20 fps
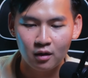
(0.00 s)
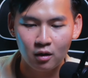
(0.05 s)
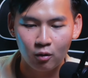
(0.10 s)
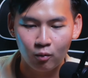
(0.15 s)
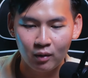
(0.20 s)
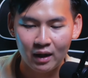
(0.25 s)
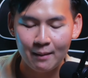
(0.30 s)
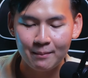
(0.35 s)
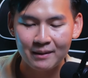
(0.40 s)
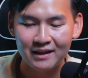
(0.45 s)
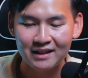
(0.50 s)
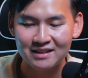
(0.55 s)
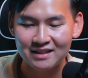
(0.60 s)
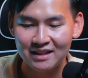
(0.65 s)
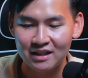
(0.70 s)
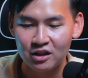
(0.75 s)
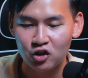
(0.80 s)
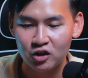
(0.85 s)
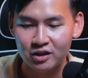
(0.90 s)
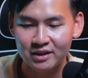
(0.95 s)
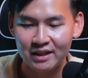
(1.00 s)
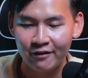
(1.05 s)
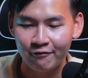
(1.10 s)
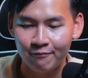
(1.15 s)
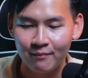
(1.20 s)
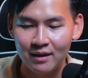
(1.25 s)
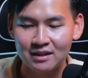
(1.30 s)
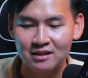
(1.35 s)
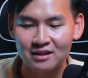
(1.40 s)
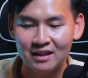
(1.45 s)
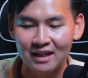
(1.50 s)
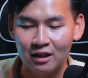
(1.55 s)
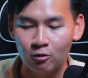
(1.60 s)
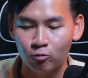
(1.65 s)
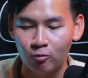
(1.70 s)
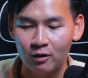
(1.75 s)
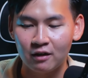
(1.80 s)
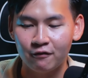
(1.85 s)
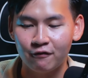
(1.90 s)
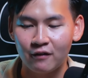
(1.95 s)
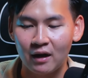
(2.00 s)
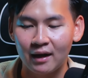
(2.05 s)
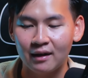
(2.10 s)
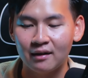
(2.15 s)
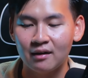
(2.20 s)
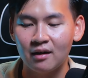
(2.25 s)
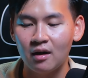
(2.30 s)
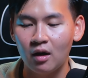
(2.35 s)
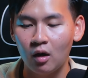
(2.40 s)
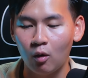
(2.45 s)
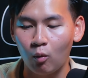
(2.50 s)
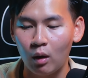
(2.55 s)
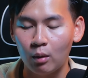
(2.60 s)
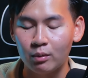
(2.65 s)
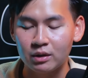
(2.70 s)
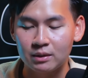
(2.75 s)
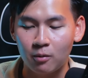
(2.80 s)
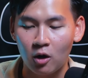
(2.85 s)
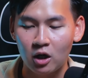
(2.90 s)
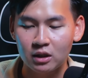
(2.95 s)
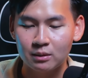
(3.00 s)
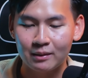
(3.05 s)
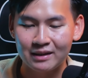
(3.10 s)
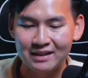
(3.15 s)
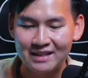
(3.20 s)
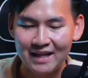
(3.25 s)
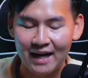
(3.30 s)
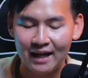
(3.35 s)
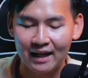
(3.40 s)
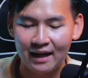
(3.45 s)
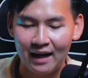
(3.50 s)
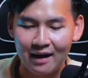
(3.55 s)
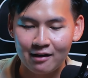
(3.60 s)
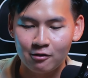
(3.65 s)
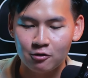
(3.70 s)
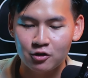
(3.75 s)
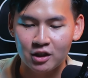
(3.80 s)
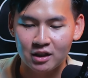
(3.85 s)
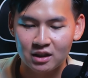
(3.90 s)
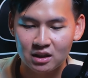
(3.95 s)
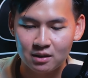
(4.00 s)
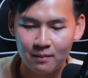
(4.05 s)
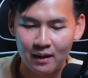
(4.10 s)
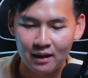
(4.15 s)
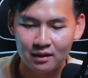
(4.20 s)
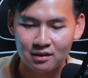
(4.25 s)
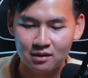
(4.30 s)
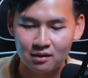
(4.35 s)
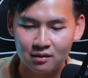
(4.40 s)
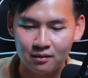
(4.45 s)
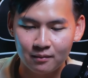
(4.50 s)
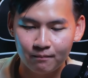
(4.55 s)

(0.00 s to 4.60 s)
What happened next didn't just save Musk, it redefined what was possible in tech, energy, and space.